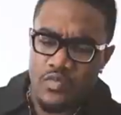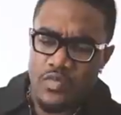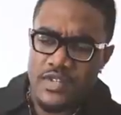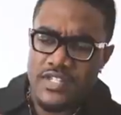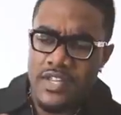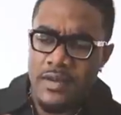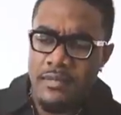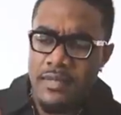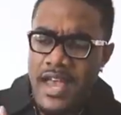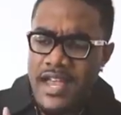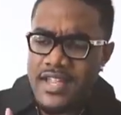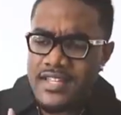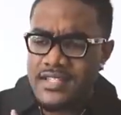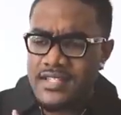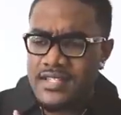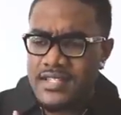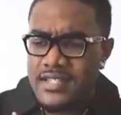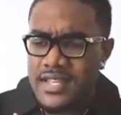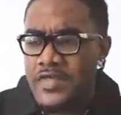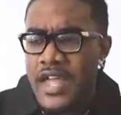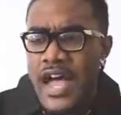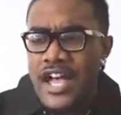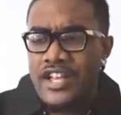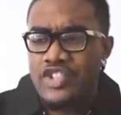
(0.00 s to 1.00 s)
at other
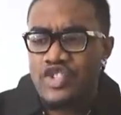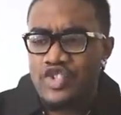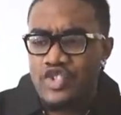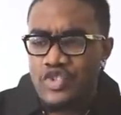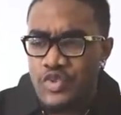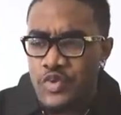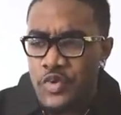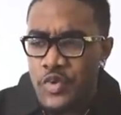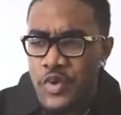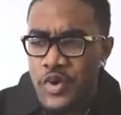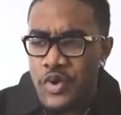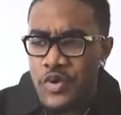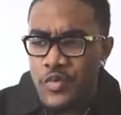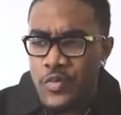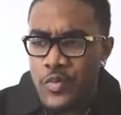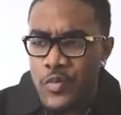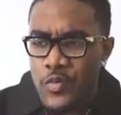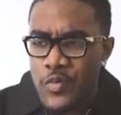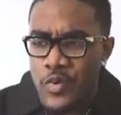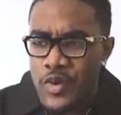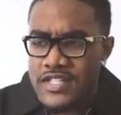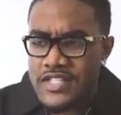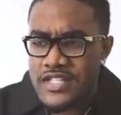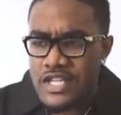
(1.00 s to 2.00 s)
rappers, entertainers. Like I
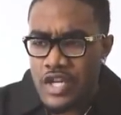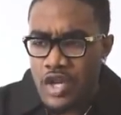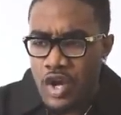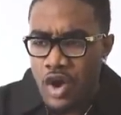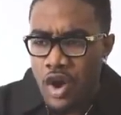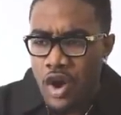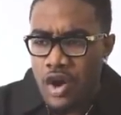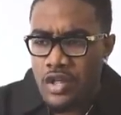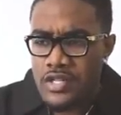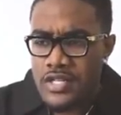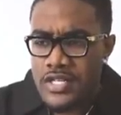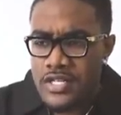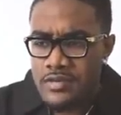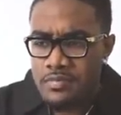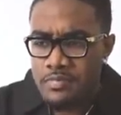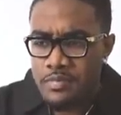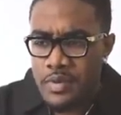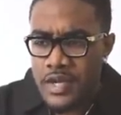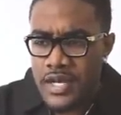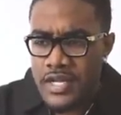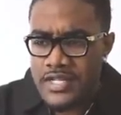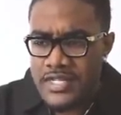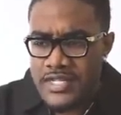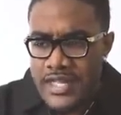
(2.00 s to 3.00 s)
said, the
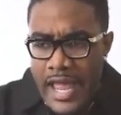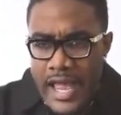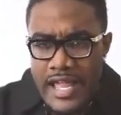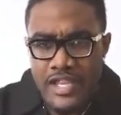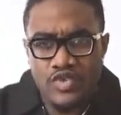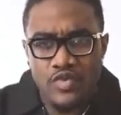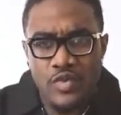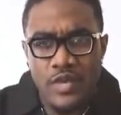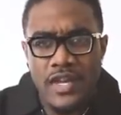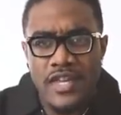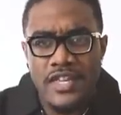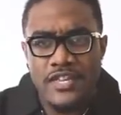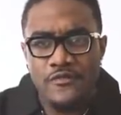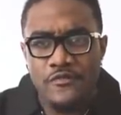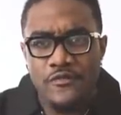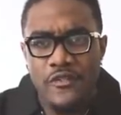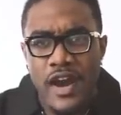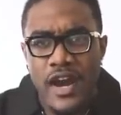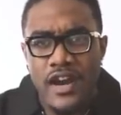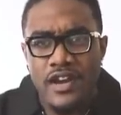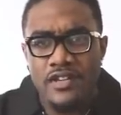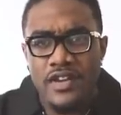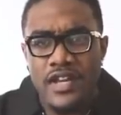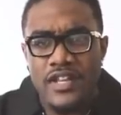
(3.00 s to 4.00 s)
balaclava is something that I
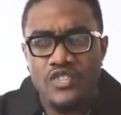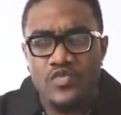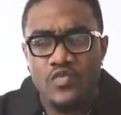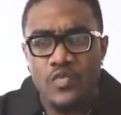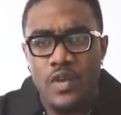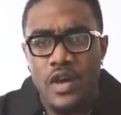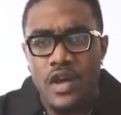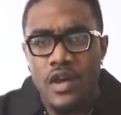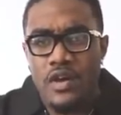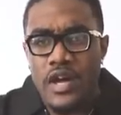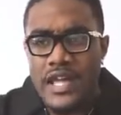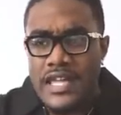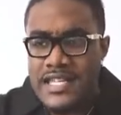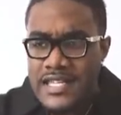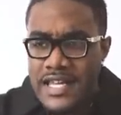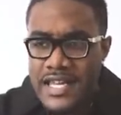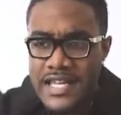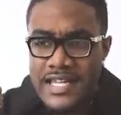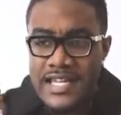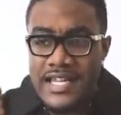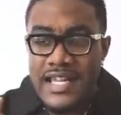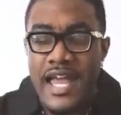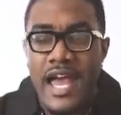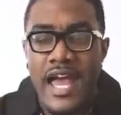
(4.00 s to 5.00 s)
feel like has just
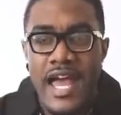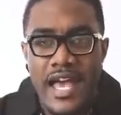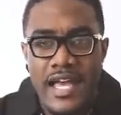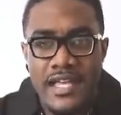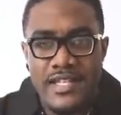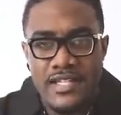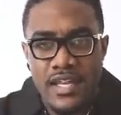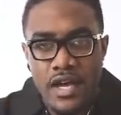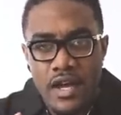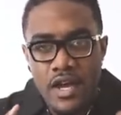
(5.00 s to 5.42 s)
grown and